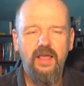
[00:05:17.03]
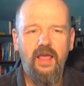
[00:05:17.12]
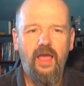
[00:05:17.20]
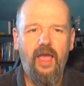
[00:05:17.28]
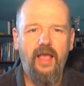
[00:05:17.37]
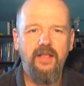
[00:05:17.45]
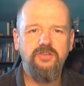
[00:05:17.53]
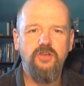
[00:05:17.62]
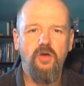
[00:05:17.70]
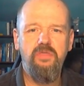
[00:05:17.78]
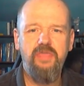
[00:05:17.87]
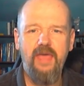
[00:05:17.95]
And
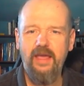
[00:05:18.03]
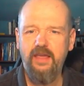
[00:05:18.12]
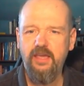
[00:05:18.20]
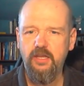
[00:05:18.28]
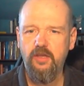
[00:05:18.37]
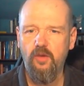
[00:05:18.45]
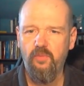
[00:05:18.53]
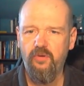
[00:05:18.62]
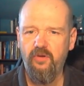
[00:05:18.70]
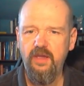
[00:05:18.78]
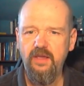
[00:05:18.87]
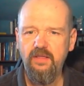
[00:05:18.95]
so that can
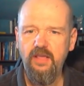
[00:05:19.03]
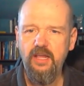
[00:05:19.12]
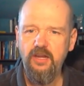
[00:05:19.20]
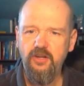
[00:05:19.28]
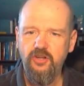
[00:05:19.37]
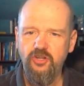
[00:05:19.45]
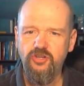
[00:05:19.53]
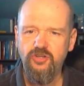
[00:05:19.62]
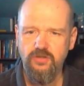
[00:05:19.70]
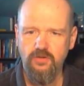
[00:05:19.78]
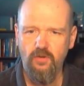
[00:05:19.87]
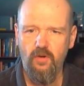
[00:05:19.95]
completely
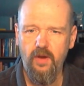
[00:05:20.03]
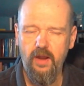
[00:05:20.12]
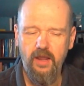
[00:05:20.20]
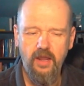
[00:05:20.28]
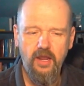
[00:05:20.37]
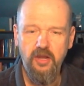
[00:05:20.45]
destroy